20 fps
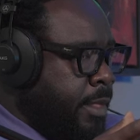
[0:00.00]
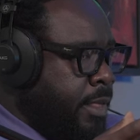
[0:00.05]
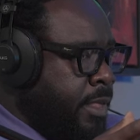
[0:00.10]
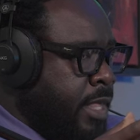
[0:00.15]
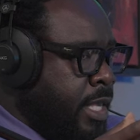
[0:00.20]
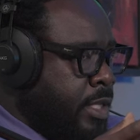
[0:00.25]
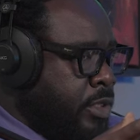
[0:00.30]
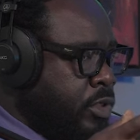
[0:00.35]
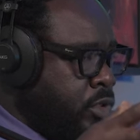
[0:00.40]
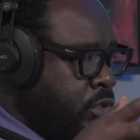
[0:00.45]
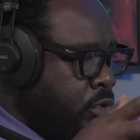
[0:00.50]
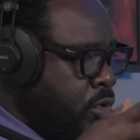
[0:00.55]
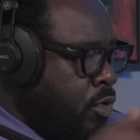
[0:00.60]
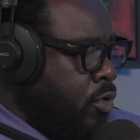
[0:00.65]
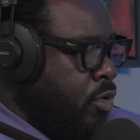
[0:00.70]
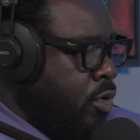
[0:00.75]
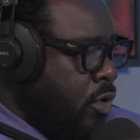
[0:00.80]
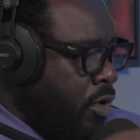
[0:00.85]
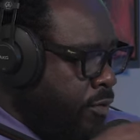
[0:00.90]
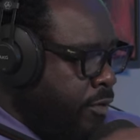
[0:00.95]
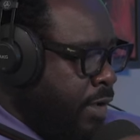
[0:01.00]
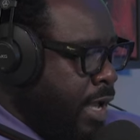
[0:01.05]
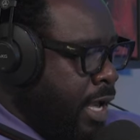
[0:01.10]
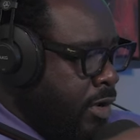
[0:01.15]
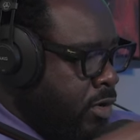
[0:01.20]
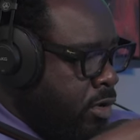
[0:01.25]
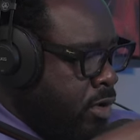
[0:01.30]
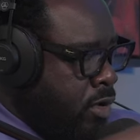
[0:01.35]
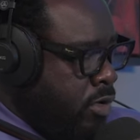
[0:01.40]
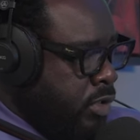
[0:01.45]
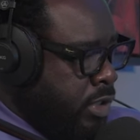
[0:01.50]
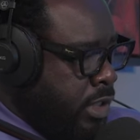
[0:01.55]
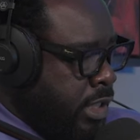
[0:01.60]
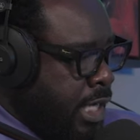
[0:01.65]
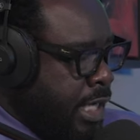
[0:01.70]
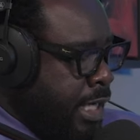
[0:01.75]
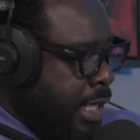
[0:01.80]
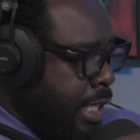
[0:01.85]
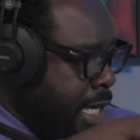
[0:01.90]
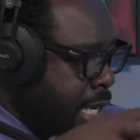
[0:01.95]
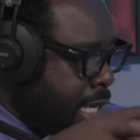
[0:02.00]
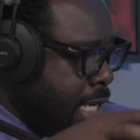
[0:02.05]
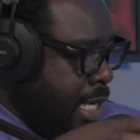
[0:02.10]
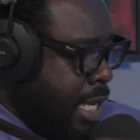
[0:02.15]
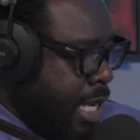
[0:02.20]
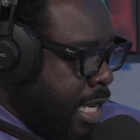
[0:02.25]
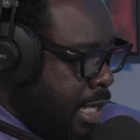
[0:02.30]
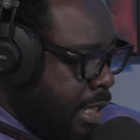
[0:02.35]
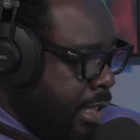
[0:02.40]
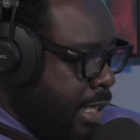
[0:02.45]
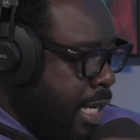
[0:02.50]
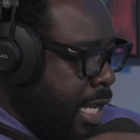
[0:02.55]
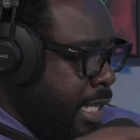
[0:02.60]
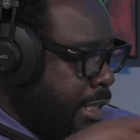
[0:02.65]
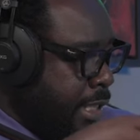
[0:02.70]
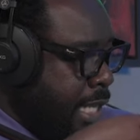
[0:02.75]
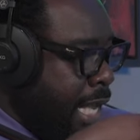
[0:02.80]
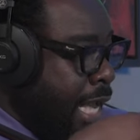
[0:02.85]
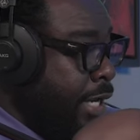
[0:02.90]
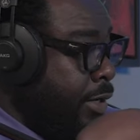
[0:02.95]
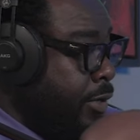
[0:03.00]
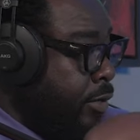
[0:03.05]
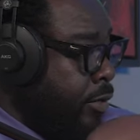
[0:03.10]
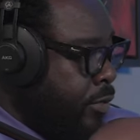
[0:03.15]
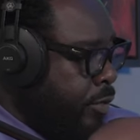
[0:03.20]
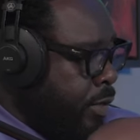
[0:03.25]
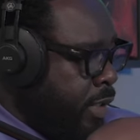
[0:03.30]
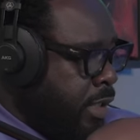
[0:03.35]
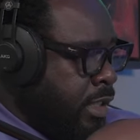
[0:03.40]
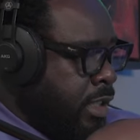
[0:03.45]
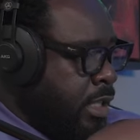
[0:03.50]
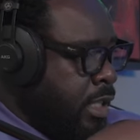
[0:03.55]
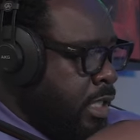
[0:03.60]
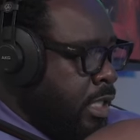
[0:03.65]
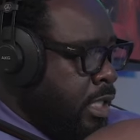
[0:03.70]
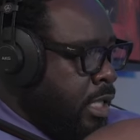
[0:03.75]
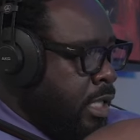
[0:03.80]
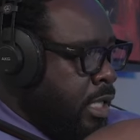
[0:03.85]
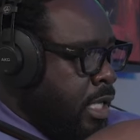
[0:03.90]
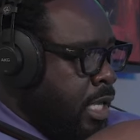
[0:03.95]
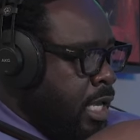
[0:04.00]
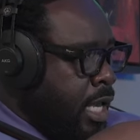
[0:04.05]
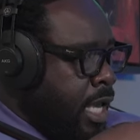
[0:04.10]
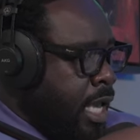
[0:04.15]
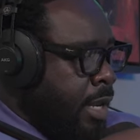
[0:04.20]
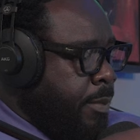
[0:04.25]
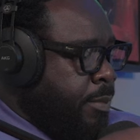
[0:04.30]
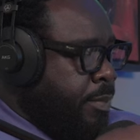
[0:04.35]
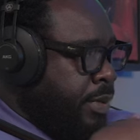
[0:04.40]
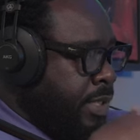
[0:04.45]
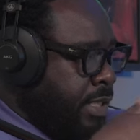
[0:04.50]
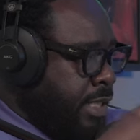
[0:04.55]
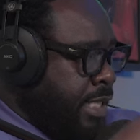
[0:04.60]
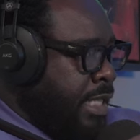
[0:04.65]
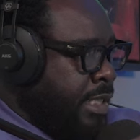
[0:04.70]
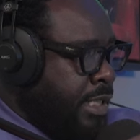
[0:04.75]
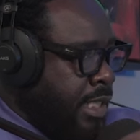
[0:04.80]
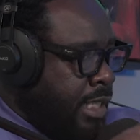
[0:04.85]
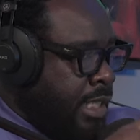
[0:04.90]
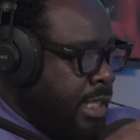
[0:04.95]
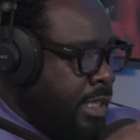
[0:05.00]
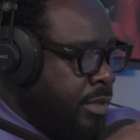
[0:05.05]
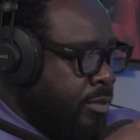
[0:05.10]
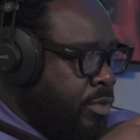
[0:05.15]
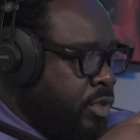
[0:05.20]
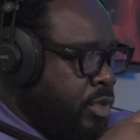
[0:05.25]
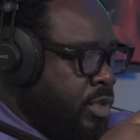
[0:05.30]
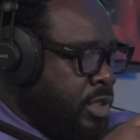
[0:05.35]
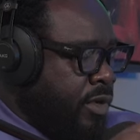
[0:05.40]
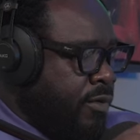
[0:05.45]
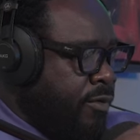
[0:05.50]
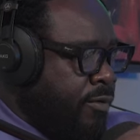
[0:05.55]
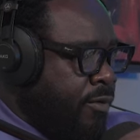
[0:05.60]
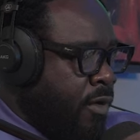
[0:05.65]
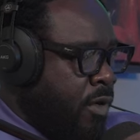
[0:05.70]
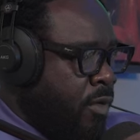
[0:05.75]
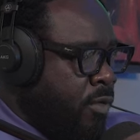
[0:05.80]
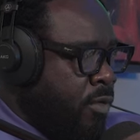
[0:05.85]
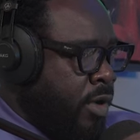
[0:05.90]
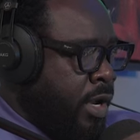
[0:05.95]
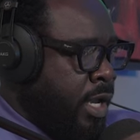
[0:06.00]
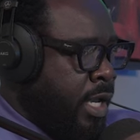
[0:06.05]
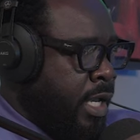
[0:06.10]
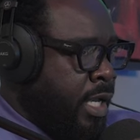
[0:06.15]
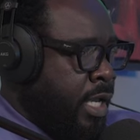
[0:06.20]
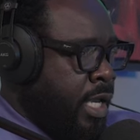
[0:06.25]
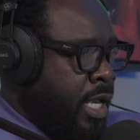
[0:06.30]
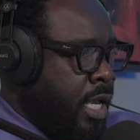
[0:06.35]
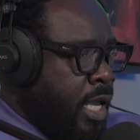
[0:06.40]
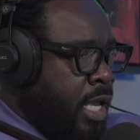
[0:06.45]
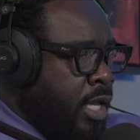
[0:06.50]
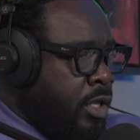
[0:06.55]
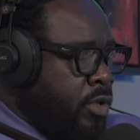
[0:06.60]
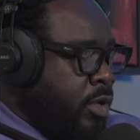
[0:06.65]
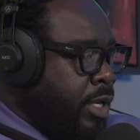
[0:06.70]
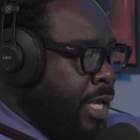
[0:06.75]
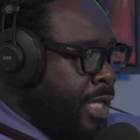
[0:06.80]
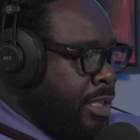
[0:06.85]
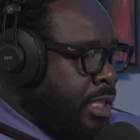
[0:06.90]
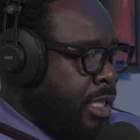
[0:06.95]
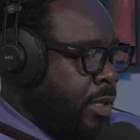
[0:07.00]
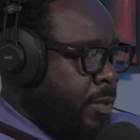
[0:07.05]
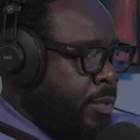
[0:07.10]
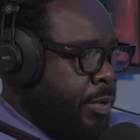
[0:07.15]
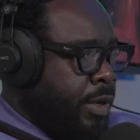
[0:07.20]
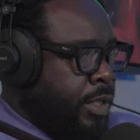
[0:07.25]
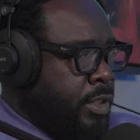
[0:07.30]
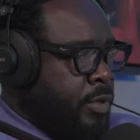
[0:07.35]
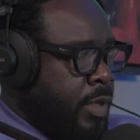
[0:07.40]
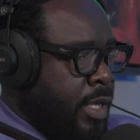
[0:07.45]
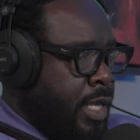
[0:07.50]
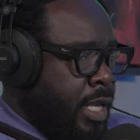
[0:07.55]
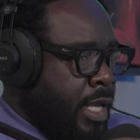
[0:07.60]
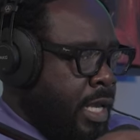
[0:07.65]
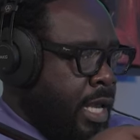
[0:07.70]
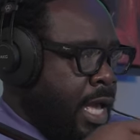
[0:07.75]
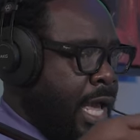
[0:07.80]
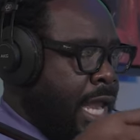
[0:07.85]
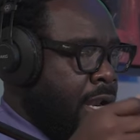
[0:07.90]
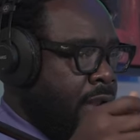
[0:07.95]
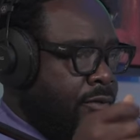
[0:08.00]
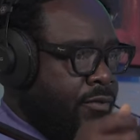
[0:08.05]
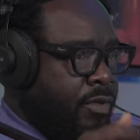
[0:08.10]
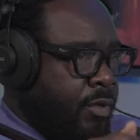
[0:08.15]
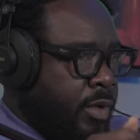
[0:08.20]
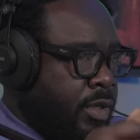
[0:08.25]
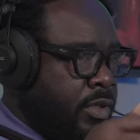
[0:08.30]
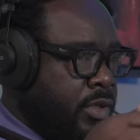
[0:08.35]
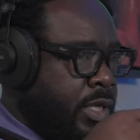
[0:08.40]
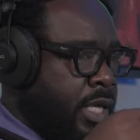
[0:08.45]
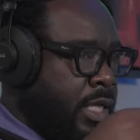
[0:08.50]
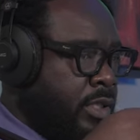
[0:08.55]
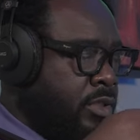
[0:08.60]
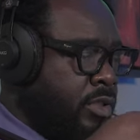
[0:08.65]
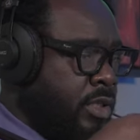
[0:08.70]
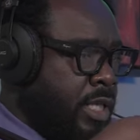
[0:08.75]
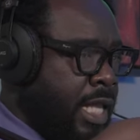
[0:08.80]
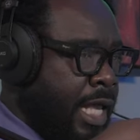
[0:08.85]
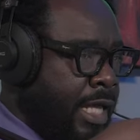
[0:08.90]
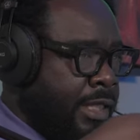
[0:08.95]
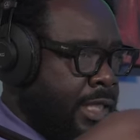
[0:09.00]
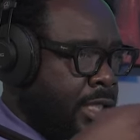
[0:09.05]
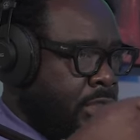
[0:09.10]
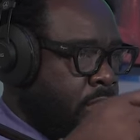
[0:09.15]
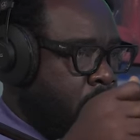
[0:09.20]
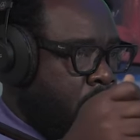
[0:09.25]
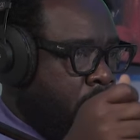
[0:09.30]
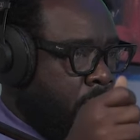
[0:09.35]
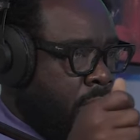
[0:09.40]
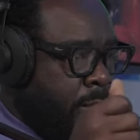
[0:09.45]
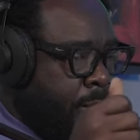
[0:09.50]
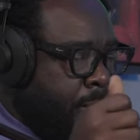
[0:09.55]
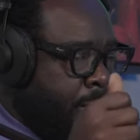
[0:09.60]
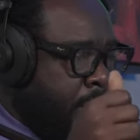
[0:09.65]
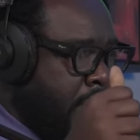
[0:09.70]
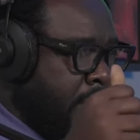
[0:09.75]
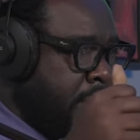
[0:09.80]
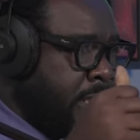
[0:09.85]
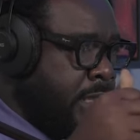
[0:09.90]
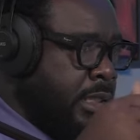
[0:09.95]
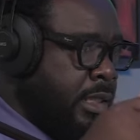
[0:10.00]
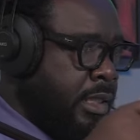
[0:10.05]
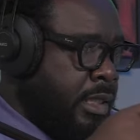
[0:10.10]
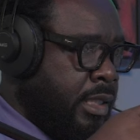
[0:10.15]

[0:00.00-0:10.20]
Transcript: the soul of our culture in Akan as I know it and presenting it in music form where you get to the point where, I love it when you get to like the talking part